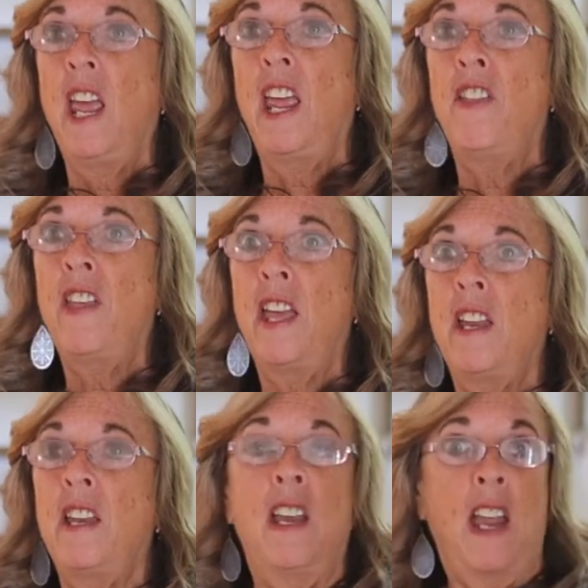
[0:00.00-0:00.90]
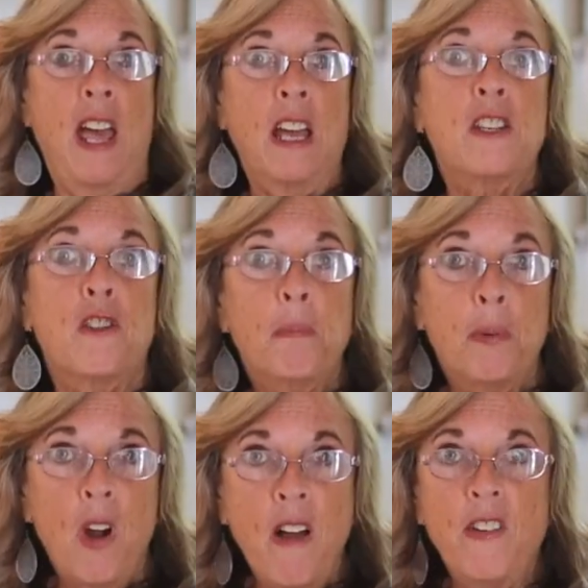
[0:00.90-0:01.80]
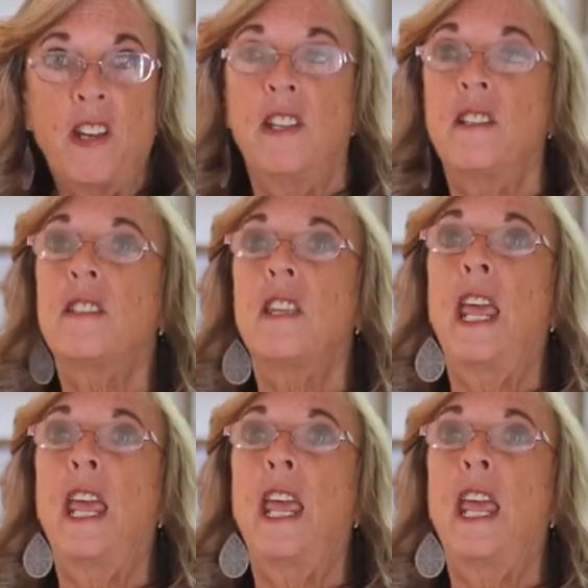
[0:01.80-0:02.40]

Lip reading: And then, an act of providence,